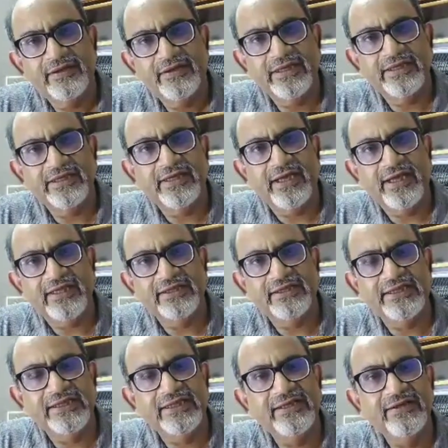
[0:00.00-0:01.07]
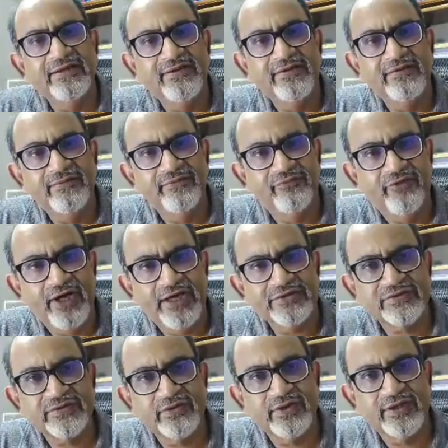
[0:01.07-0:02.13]
till healthy
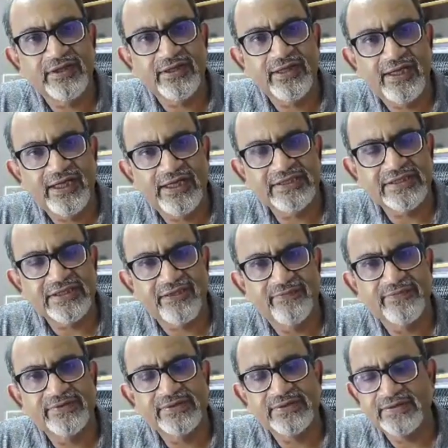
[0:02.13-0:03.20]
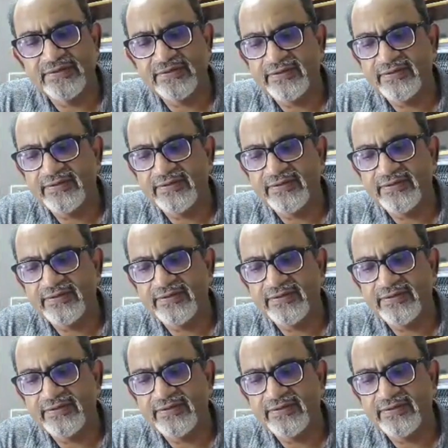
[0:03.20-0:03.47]
vascular edge comes.